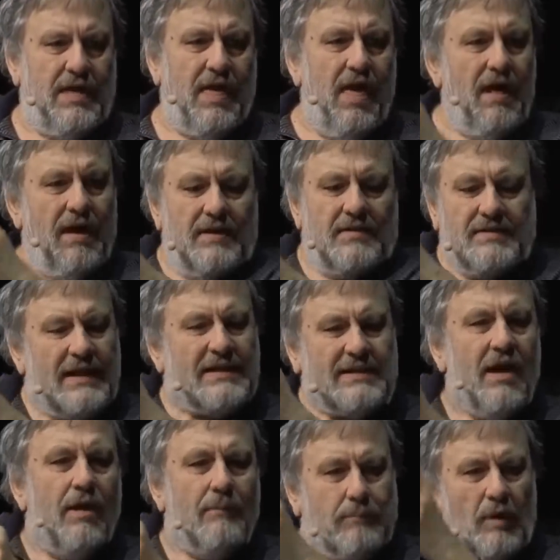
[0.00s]
In this
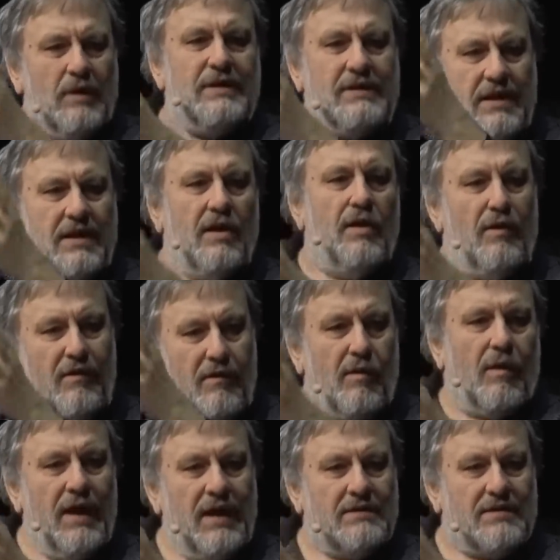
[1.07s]
politically
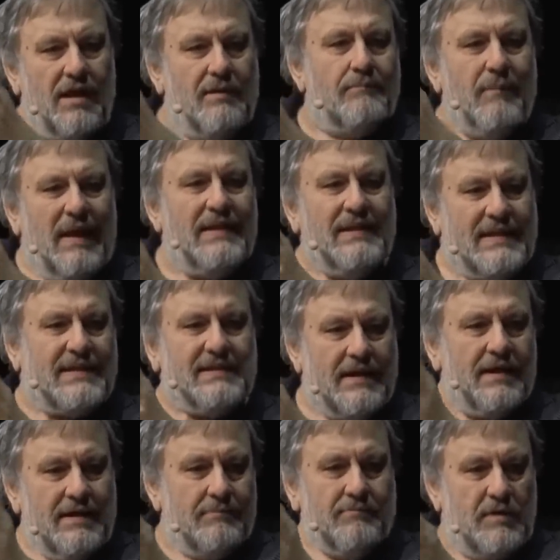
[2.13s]
correct
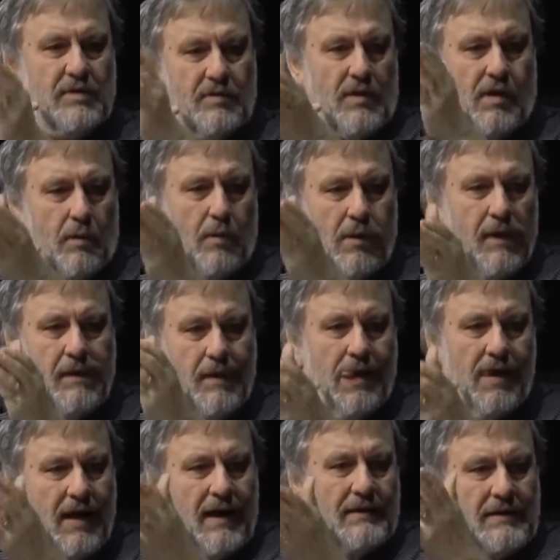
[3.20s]
mainstream,
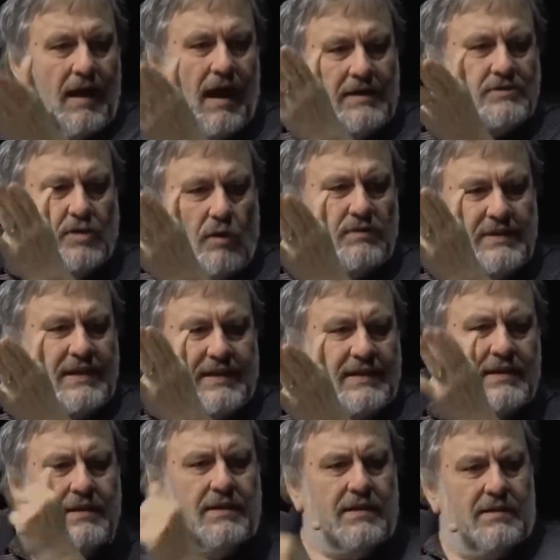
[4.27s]
I don't see.